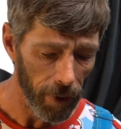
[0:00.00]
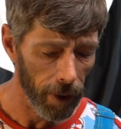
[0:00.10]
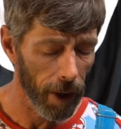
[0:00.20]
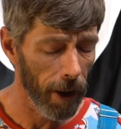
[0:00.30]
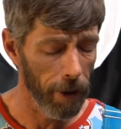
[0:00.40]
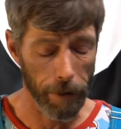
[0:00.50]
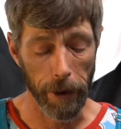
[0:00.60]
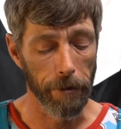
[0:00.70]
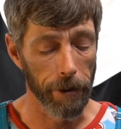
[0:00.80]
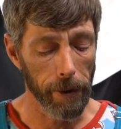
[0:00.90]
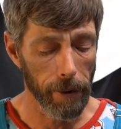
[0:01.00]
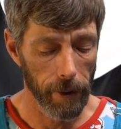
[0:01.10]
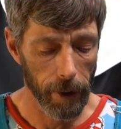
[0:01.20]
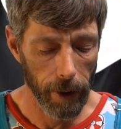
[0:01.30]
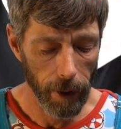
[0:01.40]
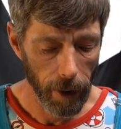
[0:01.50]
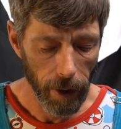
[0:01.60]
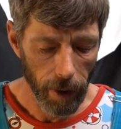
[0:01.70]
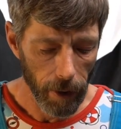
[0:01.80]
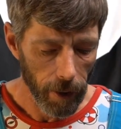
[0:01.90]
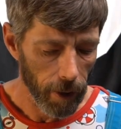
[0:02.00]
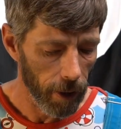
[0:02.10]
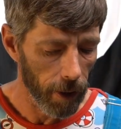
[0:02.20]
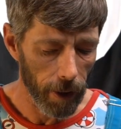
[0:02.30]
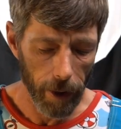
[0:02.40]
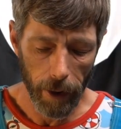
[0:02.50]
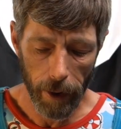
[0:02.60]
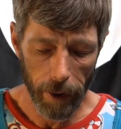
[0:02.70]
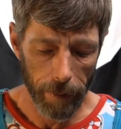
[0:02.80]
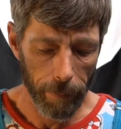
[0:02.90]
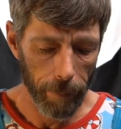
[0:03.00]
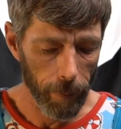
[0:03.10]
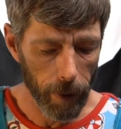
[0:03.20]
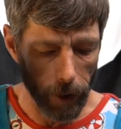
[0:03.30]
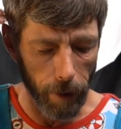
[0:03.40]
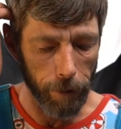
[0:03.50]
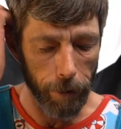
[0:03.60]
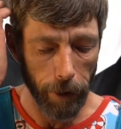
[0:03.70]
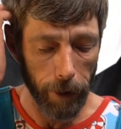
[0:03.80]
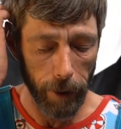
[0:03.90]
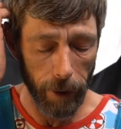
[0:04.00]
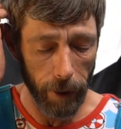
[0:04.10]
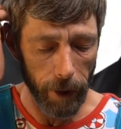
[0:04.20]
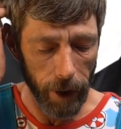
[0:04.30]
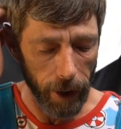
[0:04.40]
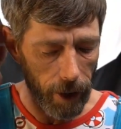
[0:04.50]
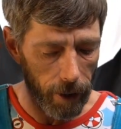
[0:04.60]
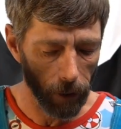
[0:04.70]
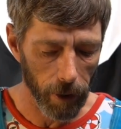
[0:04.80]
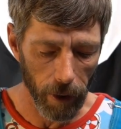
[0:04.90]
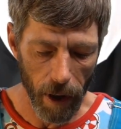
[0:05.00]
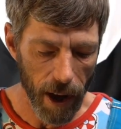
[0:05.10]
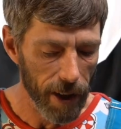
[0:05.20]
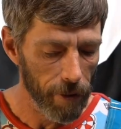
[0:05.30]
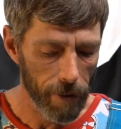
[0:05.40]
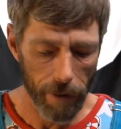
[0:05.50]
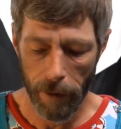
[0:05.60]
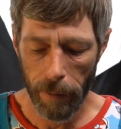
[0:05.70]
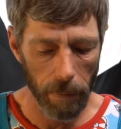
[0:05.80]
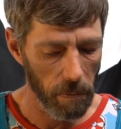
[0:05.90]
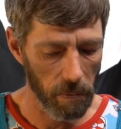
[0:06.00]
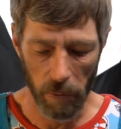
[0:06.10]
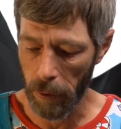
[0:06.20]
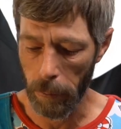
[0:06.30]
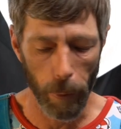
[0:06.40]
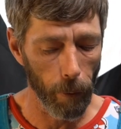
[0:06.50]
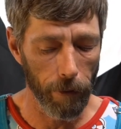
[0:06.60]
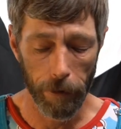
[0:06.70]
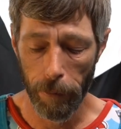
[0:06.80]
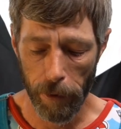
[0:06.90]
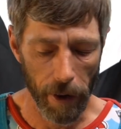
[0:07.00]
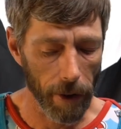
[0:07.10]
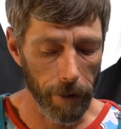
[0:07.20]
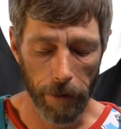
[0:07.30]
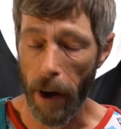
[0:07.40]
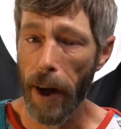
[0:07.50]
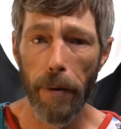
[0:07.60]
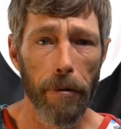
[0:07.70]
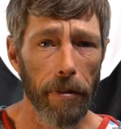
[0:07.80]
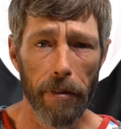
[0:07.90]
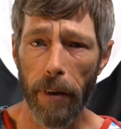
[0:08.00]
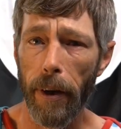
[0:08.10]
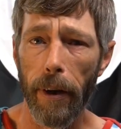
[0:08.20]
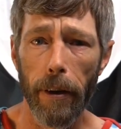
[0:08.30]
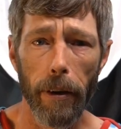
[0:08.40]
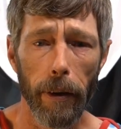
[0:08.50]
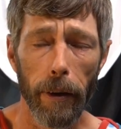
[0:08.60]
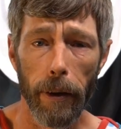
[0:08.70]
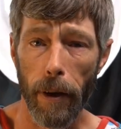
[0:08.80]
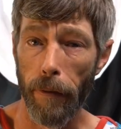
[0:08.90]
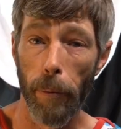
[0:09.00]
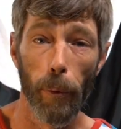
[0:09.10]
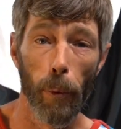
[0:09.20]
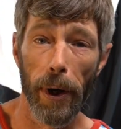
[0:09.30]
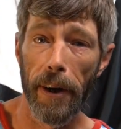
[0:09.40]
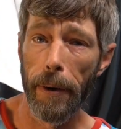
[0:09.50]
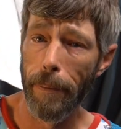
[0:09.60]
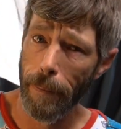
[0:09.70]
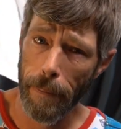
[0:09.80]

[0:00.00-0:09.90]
The fit and feel, Comfort and looking lines, both solid 5s, a comfortable wear.